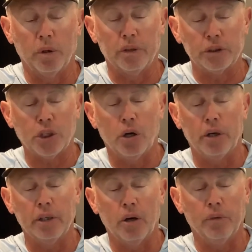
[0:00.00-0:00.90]
and there's
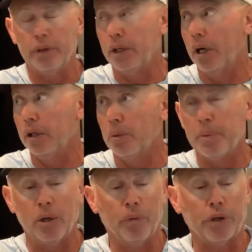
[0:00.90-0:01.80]
current on,
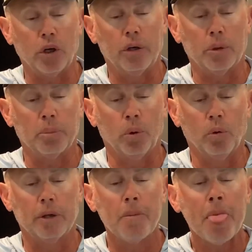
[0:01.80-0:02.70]
depending on the current they're
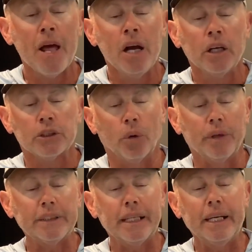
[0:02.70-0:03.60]
pulling. So
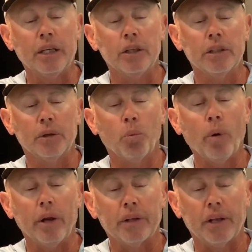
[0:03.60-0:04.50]
this thing here, the
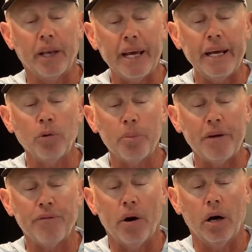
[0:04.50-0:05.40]
lead will be
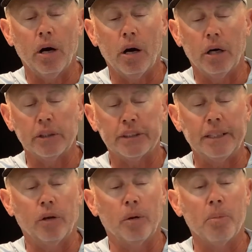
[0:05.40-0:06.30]
sitting
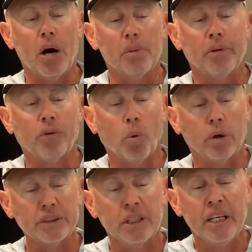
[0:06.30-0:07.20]
on the bottom, of
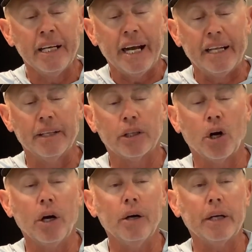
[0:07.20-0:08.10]
course, and the
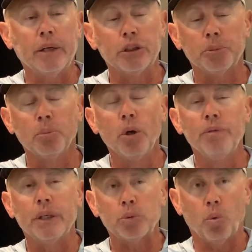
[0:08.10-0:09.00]
current can just move
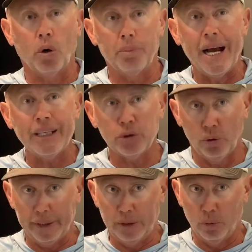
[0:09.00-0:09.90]
this worm naturally.
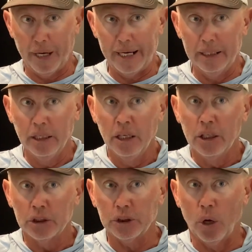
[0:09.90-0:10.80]
Okay,
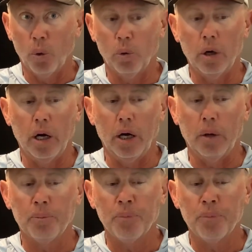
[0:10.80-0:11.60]
so